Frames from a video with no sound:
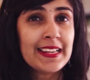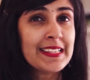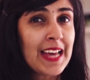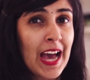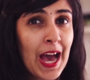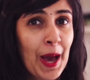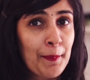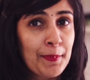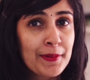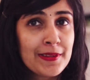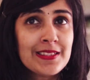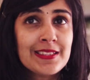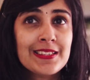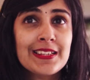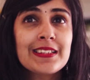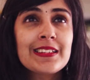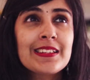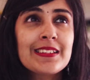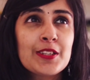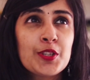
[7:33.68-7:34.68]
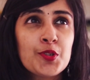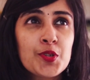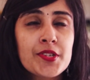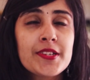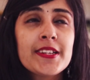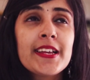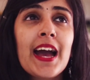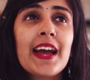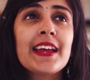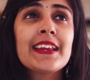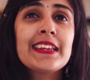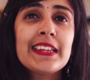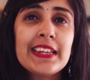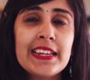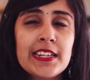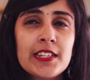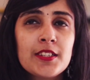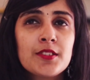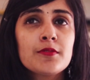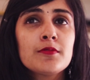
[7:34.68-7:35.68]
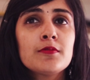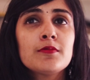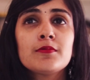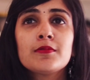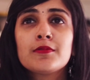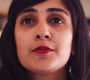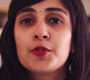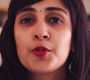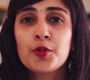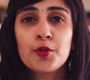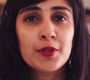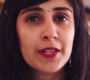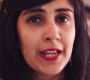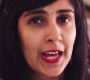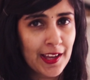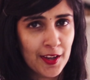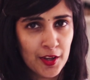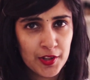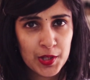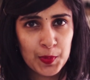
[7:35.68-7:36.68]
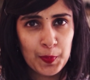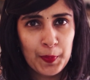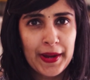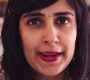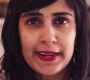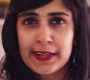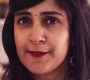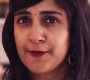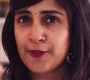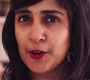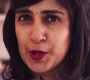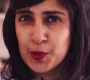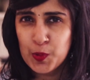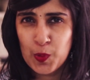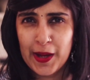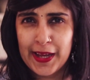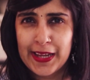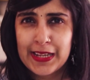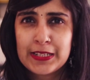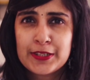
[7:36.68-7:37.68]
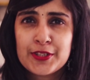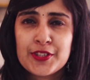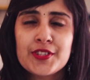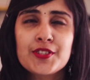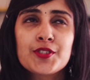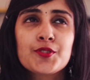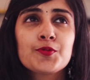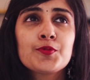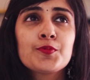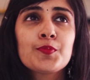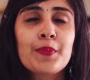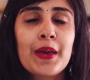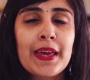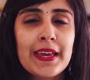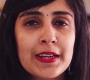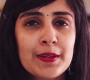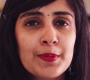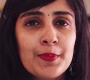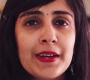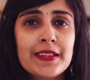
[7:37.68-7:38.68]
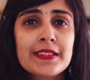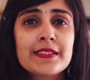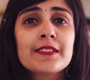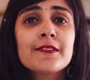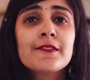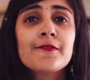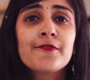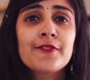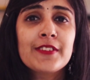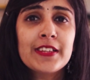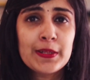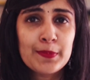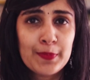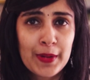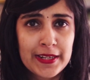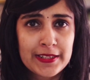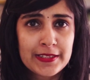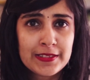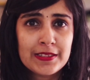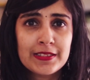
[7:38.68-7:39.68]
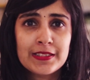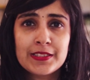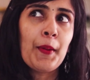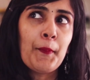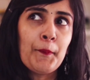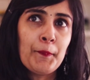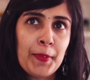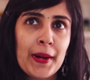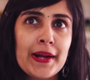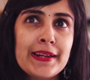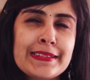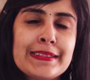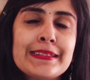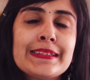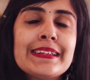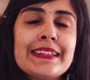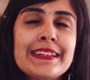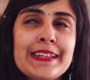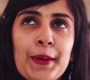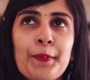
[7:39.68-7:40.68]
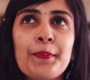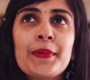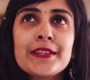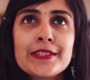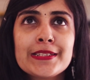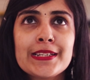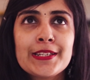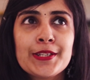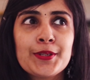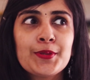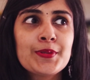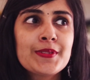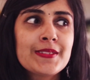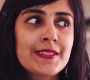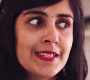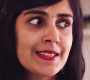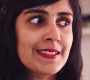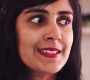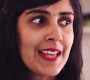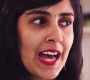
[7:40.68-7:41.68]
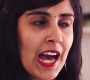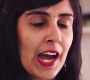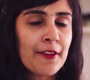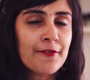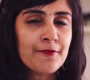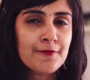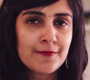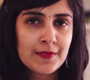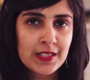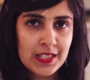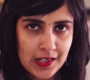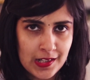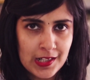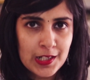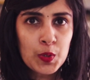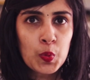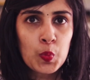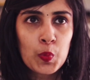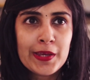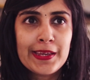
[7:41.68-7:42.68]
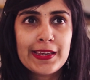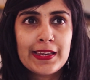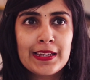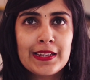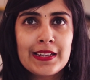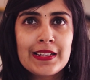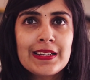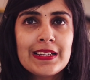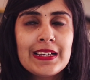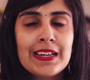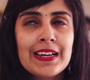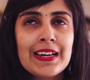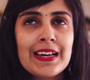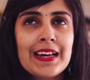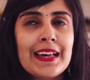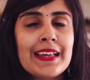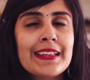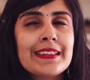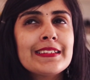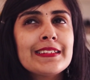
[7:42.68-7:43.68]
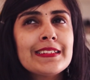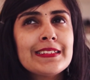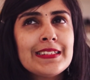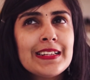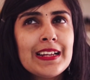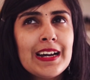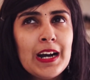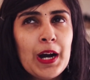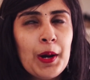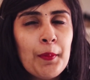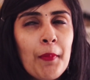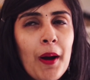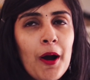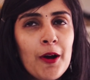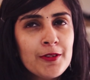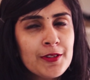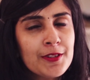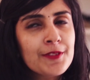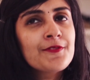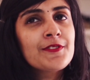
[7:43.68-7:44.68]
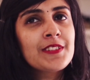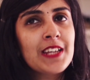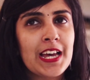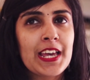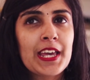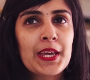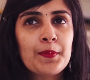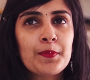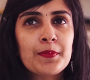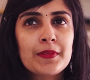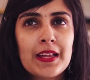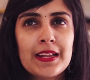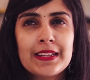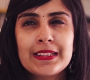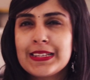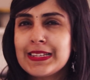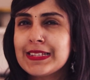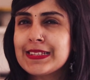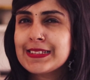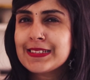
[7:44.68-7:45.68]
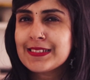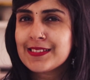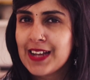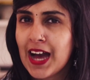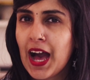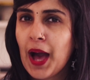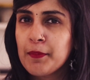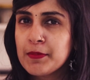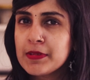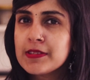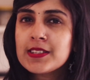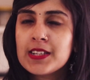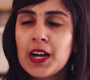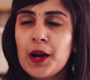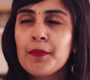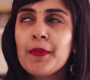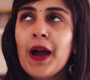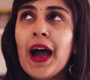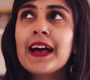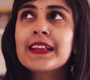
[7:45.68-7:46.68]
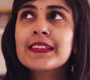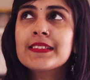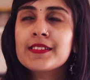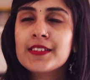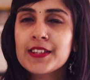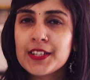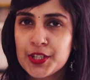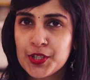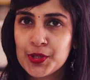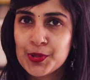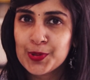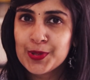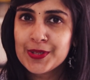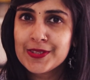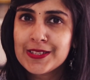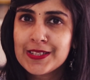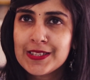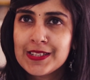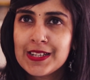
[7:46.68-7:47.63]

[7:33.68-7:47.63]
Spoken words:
It happens and usually I need to go lie on the bed for a while just to make myself feel better. But let me tell you, since I've turned vegan, the amount of time that these cramps come has reduced.